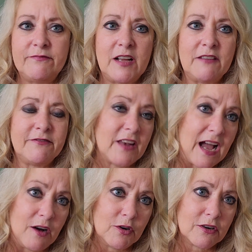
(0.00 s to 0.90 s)
a
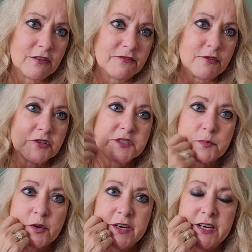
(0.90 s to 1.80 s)
flower for
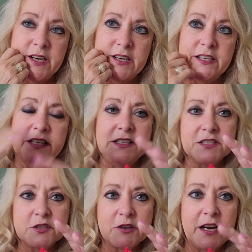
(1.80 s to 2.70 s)
spring, an
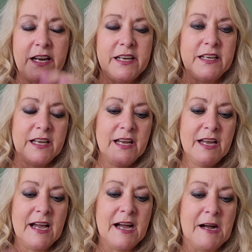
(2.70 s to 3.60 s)
Easter egg,
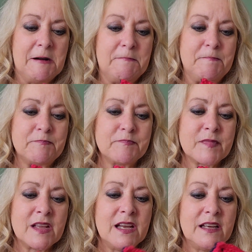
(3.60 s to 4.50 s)

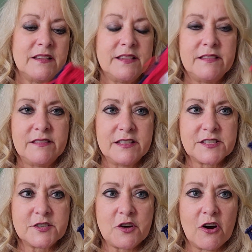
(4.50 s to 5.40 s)
the
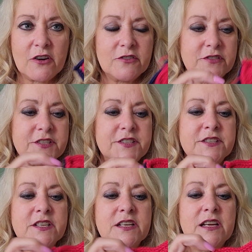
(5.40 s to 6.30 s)

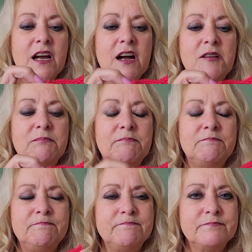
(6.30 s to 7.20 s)
stars.
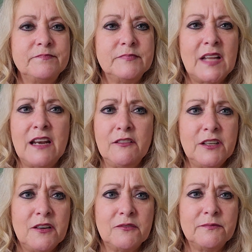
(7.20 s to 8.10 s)
I don't
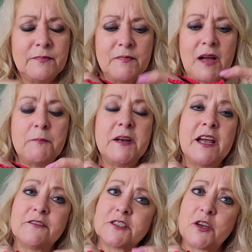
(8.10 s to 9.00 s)
know. I'm gonna
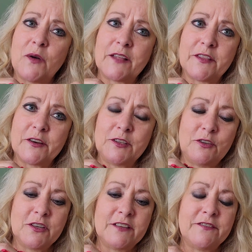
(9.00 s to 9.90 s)
have to go out there and
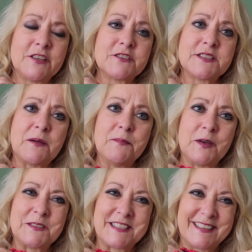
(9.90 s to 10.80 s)
look if there's something
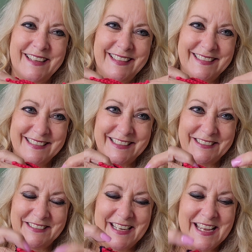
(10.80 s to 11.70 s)
else that I can do.